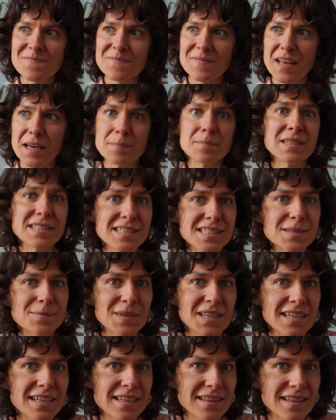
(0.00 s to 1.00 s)
I missed
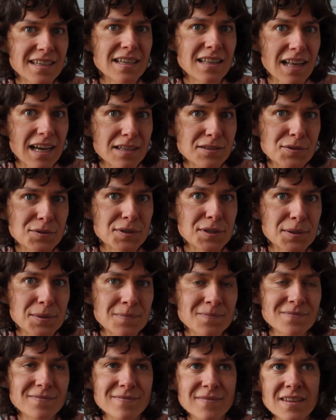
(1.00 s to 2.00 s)
being in the
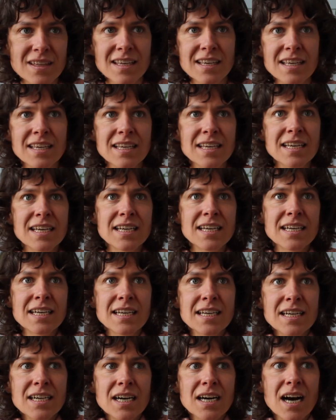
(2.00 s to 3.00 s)
classroom
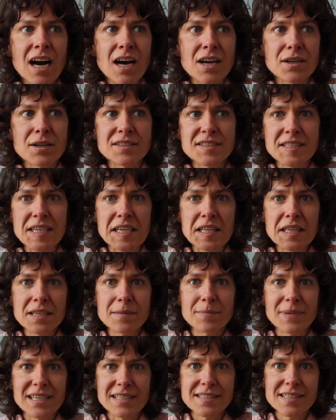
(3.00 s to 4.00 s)
on a daily
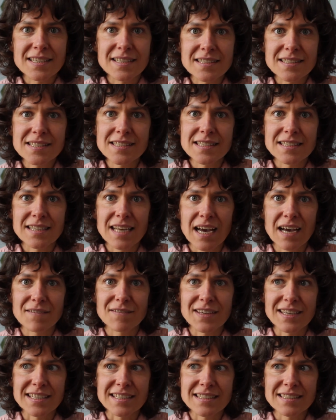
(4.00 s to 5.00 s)
basis and
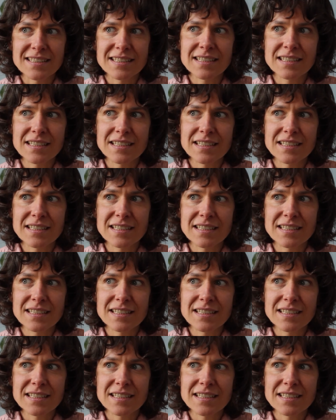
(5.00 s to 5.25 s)
having,